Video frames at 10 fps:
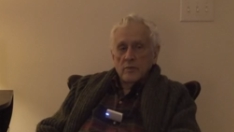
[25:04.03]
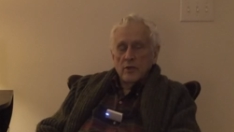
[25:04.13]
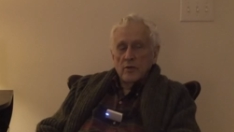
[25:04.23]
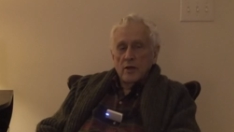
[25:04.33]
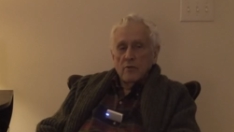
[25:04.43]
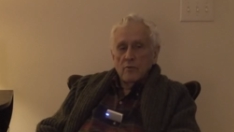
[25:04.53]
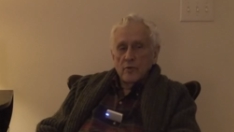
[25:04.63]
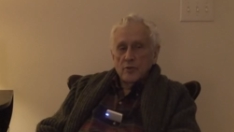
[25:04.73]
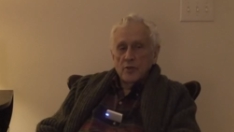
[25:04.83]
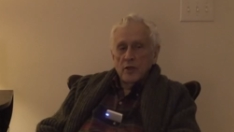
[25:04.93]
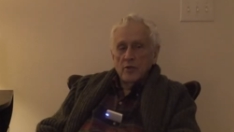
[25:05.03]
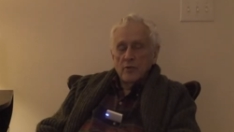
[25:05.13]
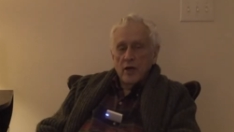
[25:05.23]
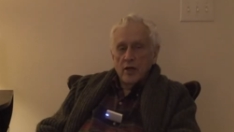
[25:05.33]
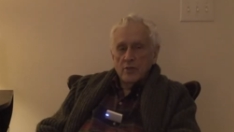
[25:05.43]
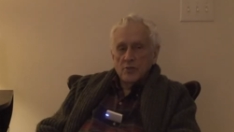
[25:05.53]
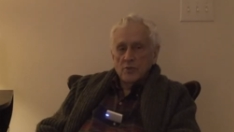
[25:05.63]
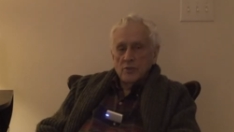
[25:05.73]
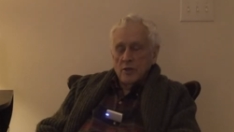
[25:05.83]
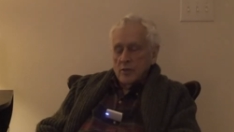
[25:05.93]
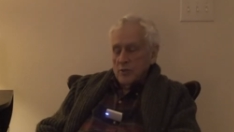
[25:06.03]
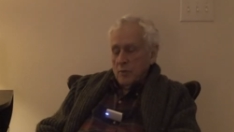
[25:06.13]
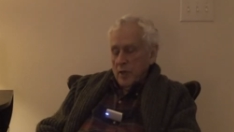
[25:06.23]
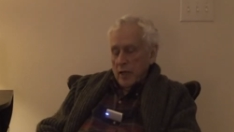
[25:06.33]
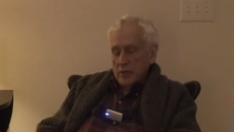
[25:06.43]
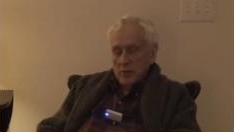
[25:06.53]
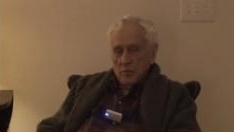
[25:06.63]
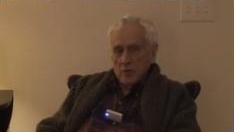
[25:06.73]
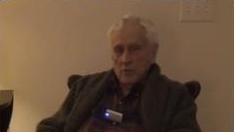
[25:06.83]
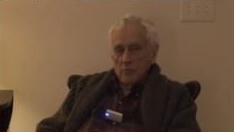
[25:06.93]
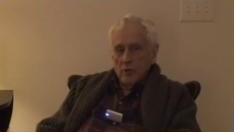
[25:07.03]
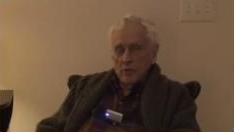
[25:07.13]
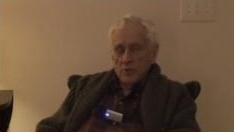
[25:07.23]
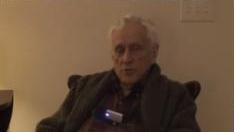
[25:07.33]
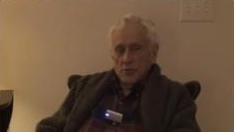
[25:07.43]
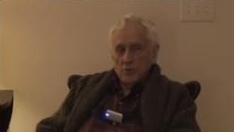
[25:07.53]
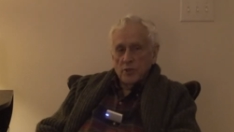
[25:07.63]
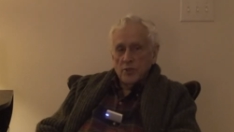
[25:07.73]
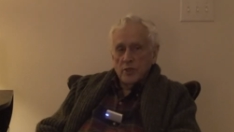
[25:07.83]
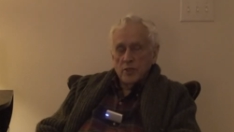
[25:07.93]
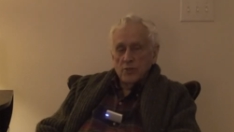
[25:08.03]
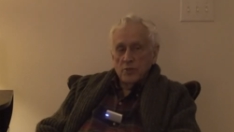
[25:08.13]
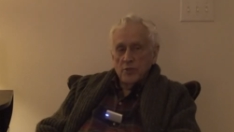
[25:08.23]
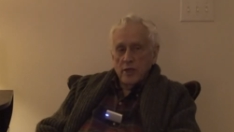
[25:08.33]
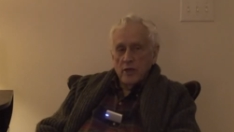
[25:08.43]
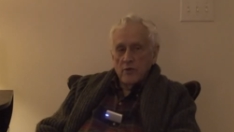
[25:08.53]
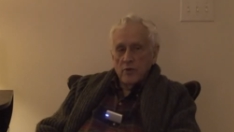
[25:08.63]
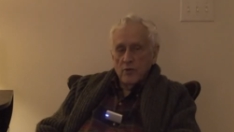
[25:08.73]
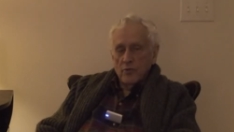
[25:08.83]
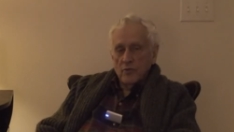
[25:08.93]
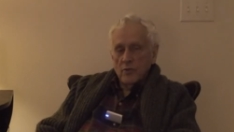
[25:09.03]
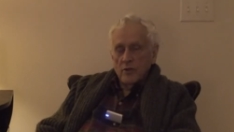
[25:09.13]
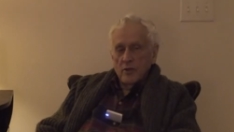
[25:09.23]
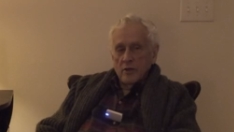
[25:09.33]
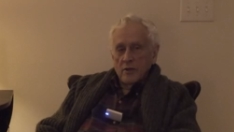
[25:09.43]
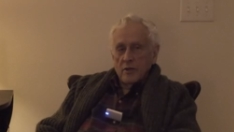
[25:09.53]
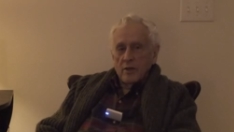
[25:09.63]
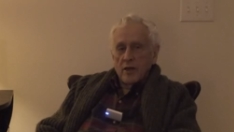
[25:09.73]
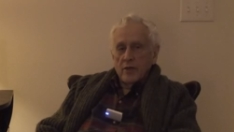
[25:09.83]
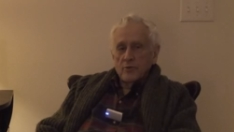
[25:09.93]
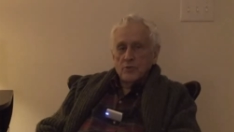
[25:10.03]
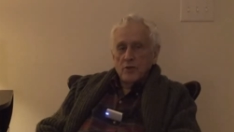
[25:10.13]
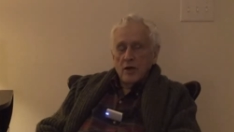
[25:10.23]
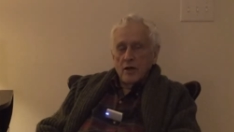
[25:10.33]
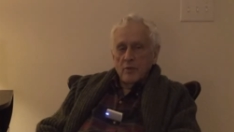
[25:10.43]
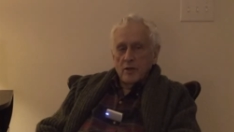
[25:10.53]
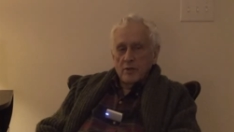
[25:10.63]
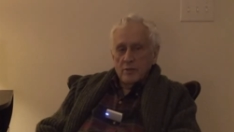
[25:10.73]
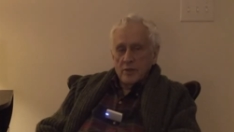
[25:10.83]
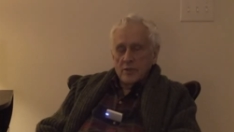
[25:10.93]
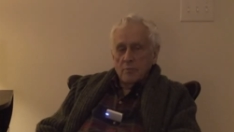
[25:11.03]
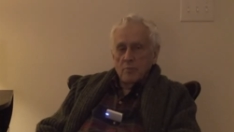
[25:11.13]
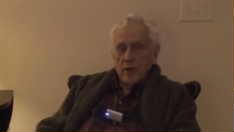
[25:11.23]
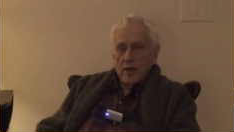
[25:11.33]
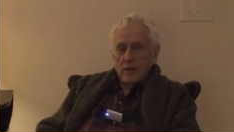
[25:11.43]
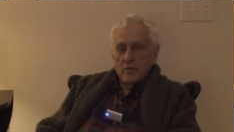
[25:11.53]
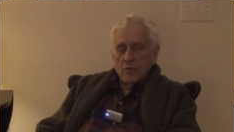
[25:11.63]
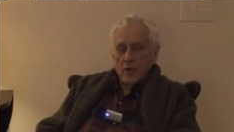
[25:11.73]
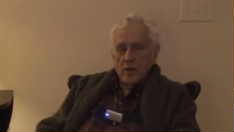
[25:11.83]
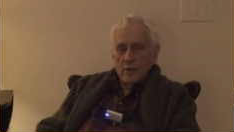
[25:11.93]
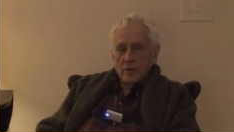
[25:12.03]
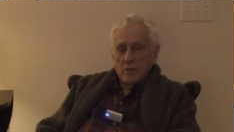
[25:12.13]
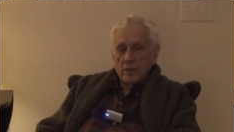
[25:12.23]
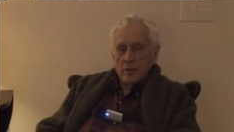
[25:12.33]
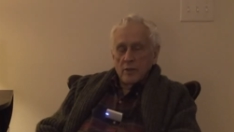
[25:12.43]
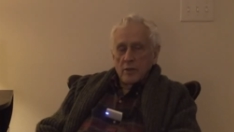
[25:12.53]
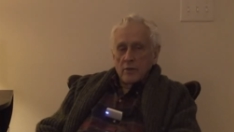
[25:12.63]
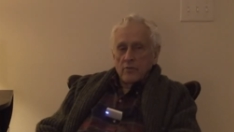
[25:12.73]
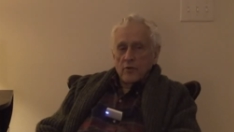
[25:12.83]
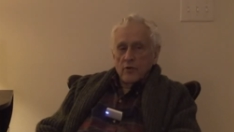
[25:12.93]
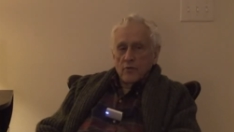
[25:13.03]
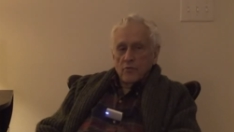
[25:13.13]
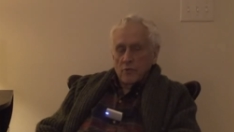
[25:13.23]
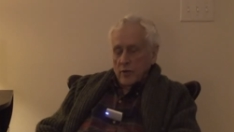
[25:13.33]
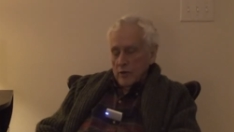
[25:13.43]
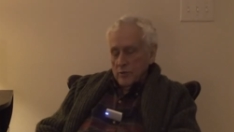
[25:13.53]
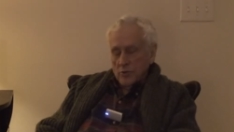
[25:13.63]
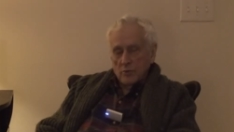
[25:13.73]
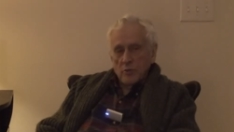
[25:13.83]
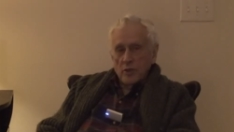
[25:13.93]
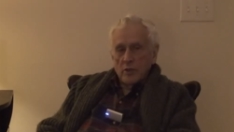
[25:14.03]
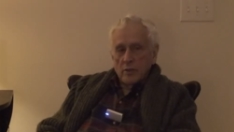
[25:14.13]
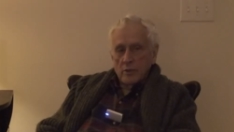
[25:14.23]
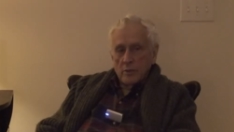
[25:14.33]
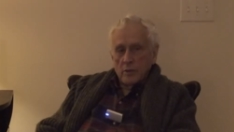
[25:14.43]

The only reason they do that is somebody asked them to do religious education, take care of youth. And I used to comment, that's a hell of a way to, for youth leaders to be.